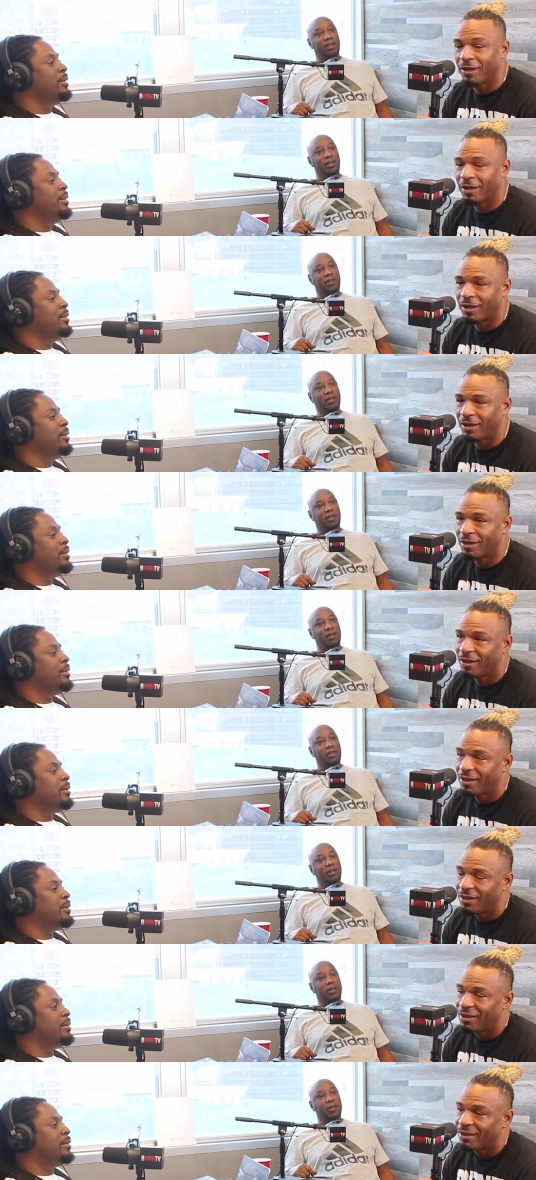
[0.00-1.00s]
Speaker 1: uh,
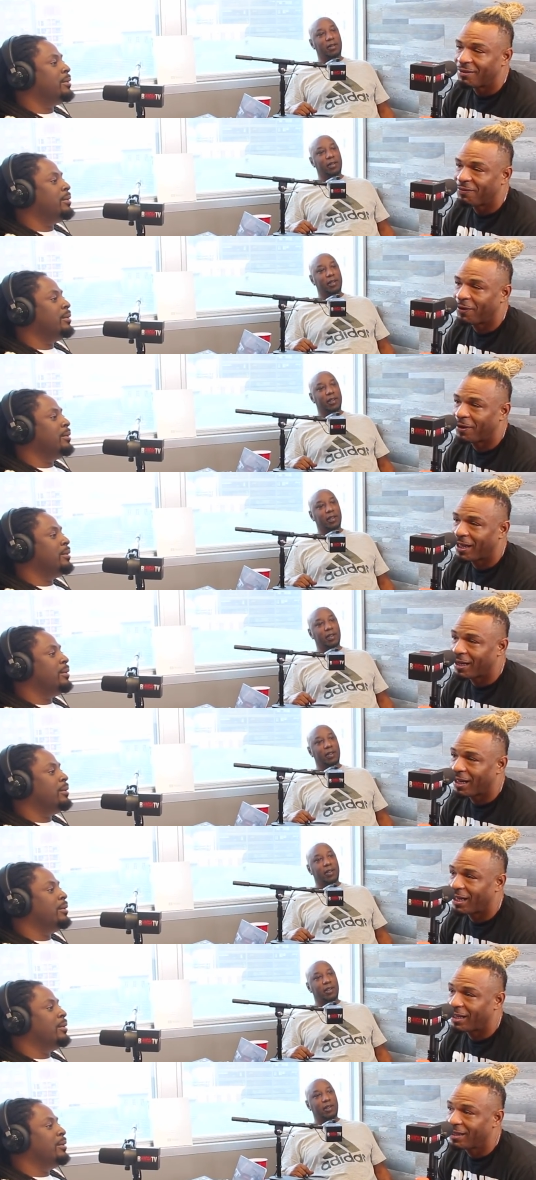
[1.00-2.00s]
four ninety
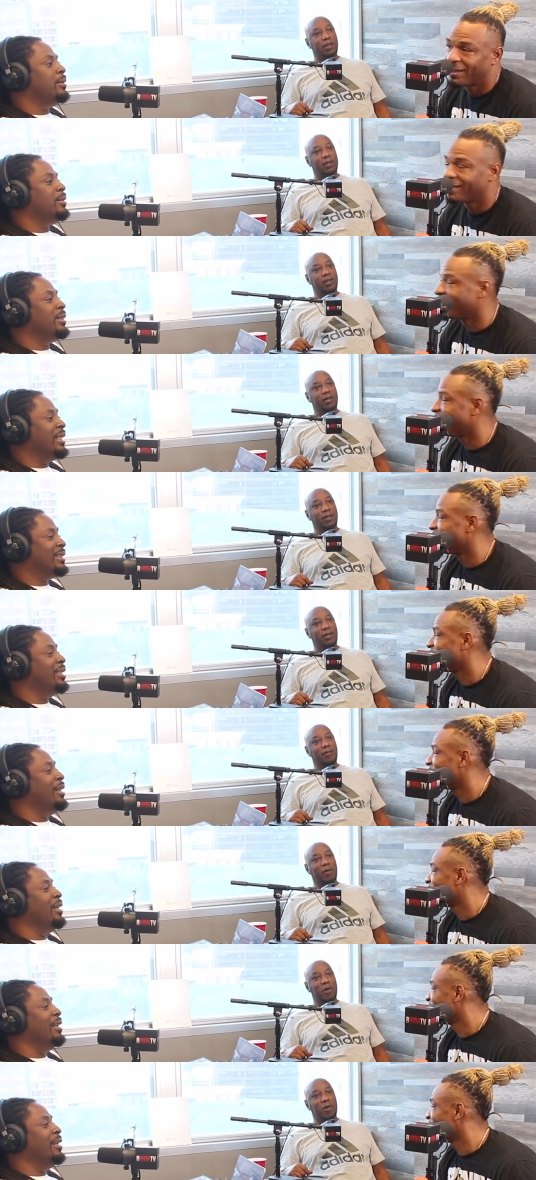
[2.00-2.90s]
nine. Yes, sir. Four